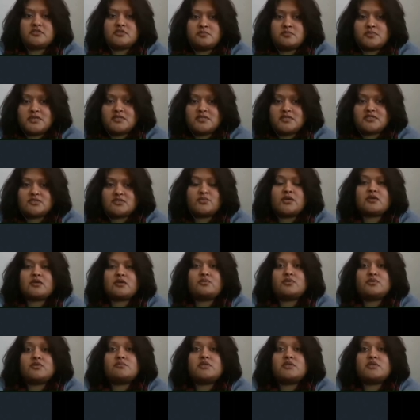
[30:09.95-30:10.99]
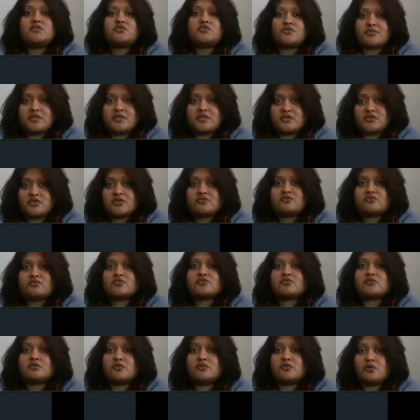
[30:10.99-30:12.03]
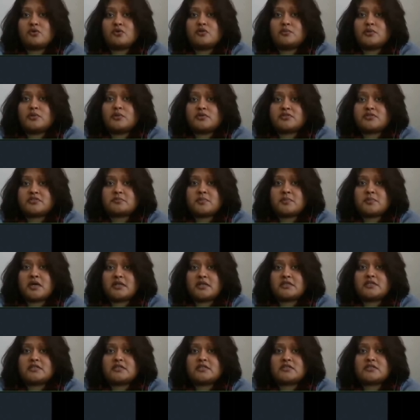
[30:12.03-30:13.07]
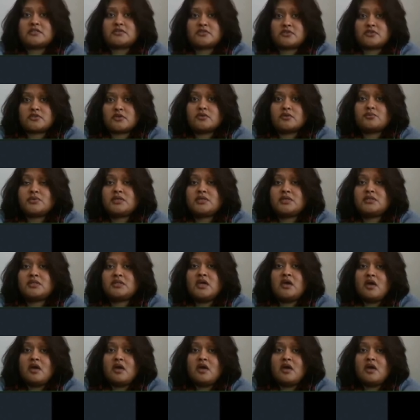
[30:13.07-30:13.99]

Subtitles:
The best way would be to reach out to the local municipality to start with,